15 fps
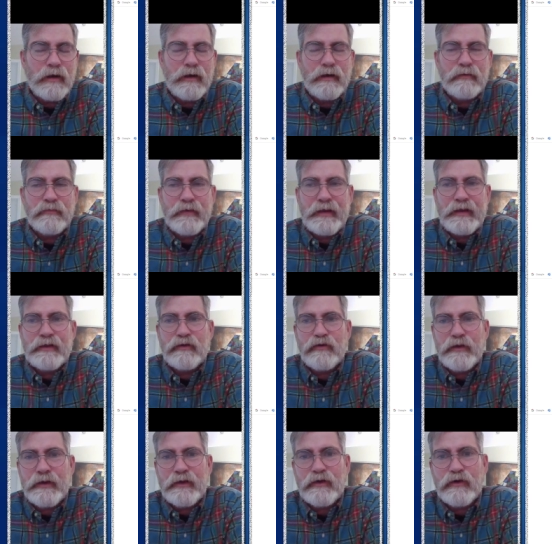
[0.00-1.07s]
of a
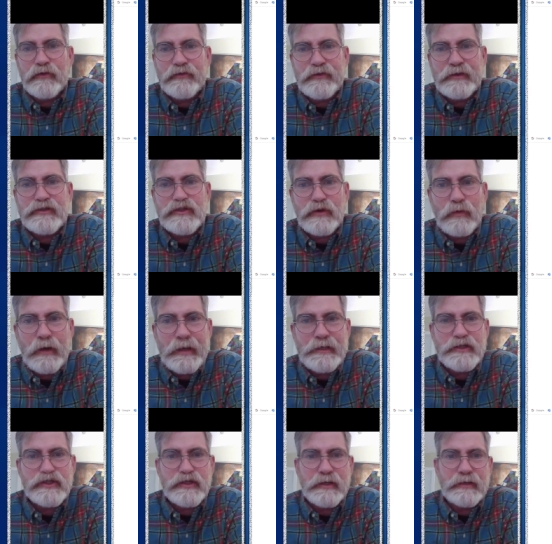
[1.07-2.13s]
critical
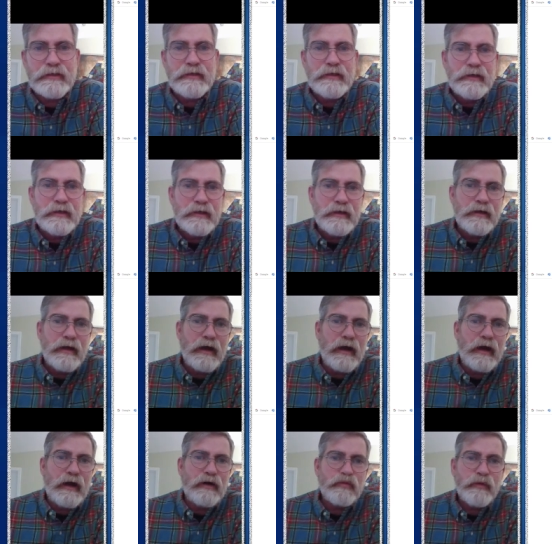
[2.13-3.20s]
situation
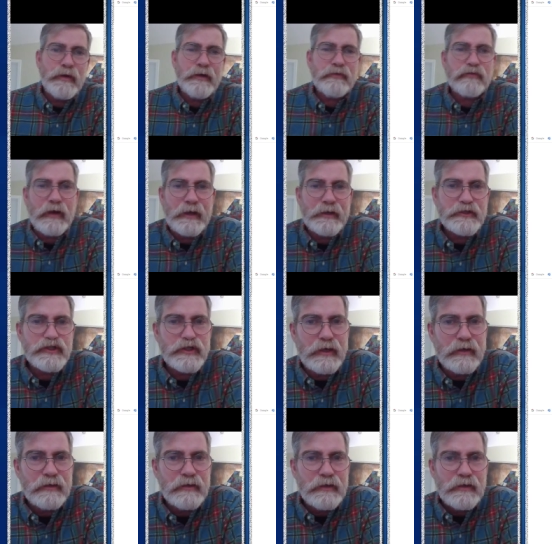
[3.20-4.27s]
uh, with
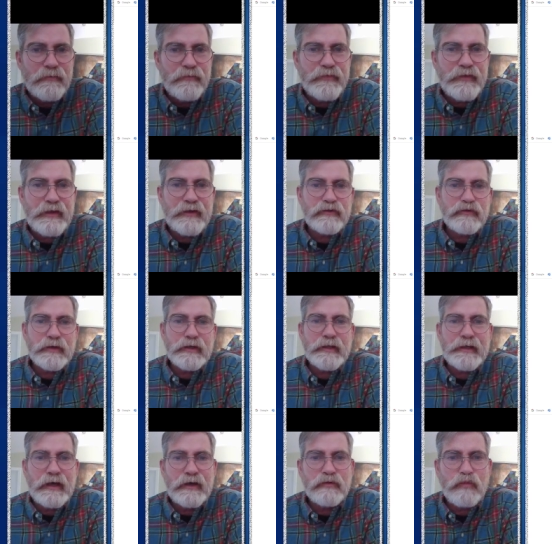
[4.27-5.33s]
Russia that is
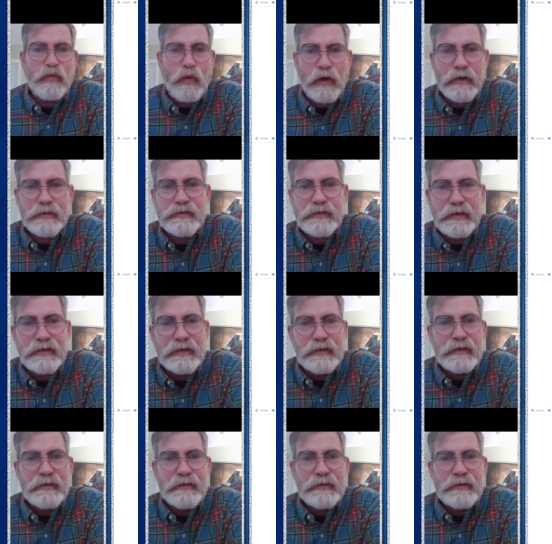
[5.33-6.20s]
really unwarranted.